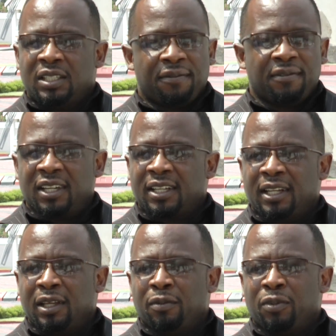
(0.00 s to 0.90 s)

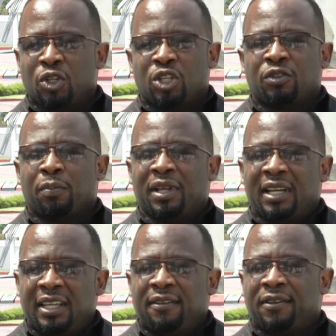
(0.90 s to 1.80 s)
Definitely, because you have to
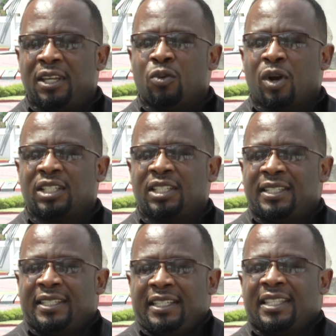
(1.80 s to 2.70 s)
believe in what
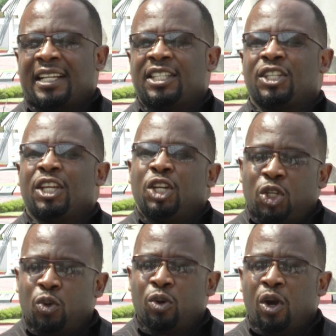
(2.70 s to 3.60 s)
is it that is in
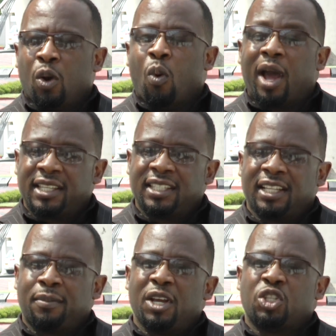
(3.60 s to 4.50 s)
you. What is it
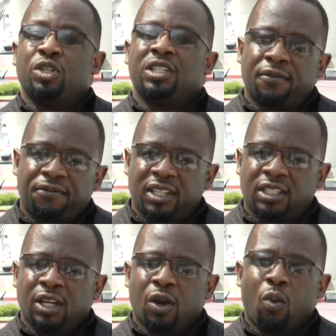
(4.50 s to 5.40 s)
that makes you
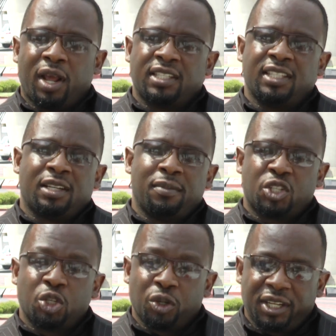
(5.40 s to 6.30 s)
different? What is it that
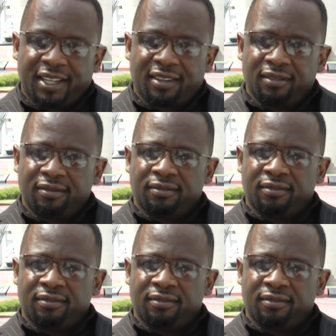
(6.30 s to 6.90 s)
makes you unique?